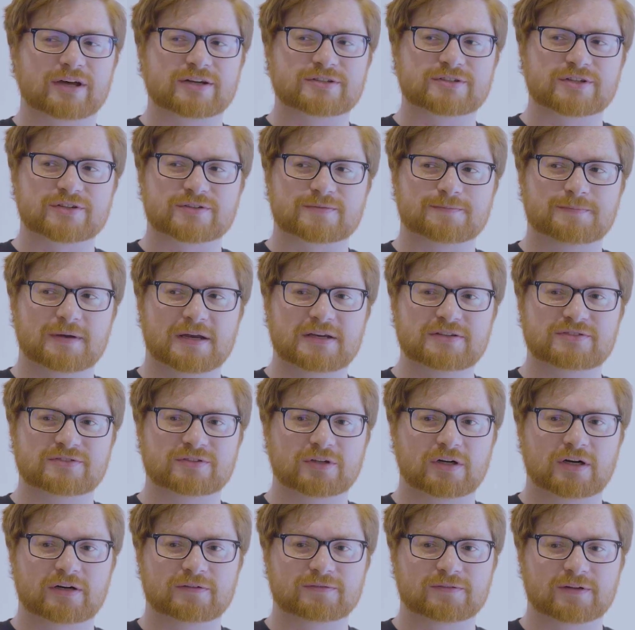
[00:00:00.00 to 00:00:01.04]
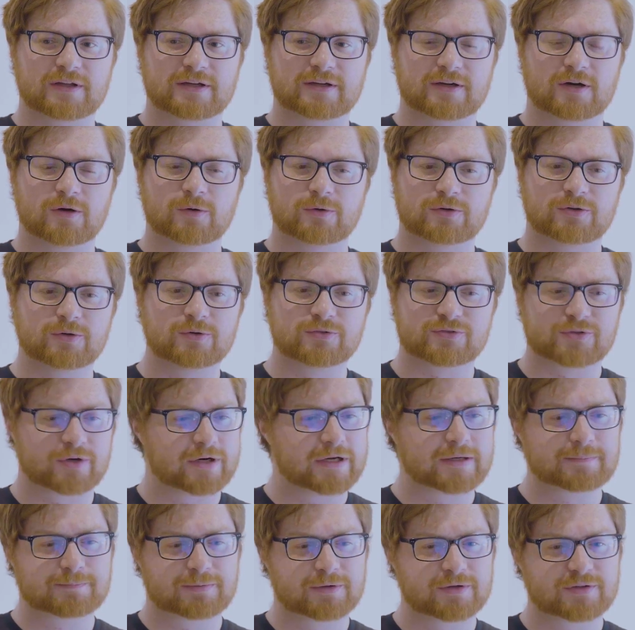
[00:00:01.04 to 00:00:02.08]
that just based off user
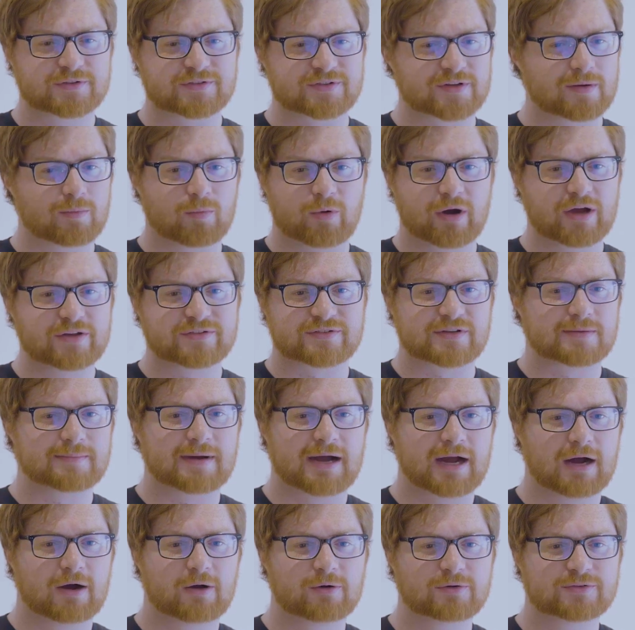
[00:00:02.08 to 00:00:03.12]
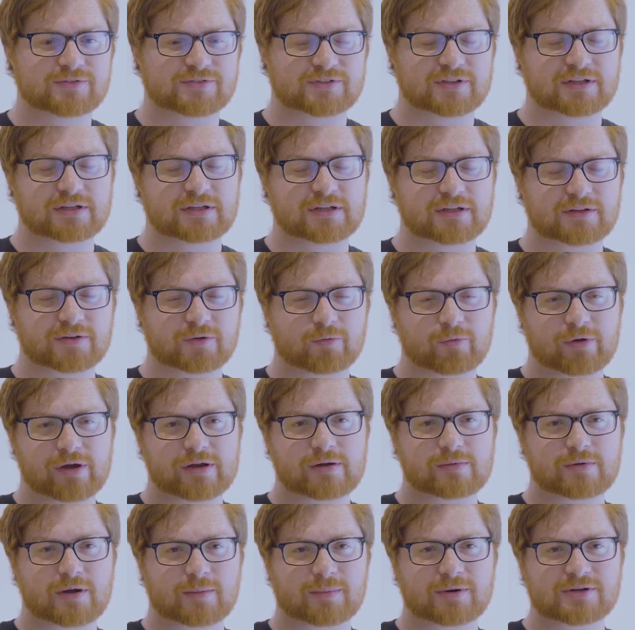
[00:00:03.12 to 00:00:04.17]
input some way, somehow, seeding the
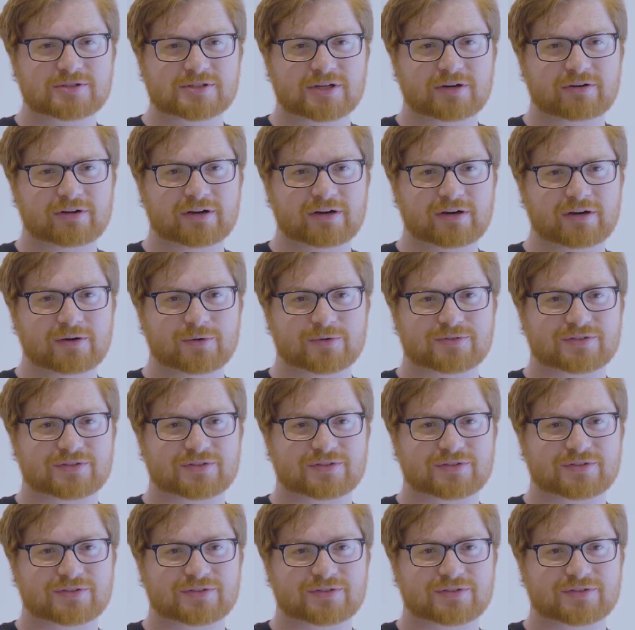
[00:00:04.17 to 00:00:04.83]
random number generator?